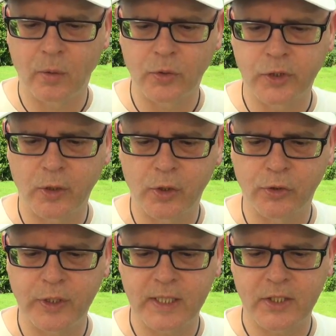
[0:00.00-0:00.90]
also
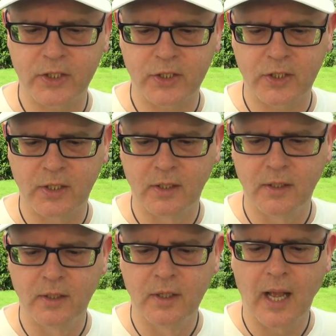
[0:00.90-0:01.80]
Chris.
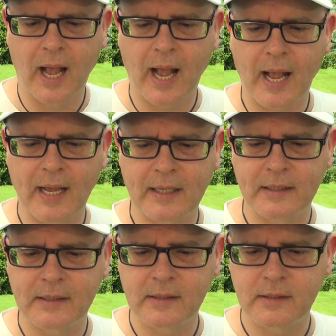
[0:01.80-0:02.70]

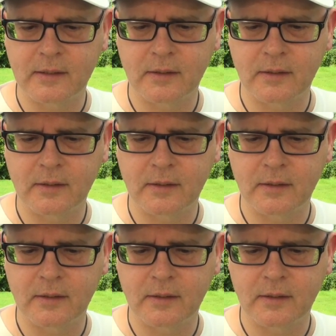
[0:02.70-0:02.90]
And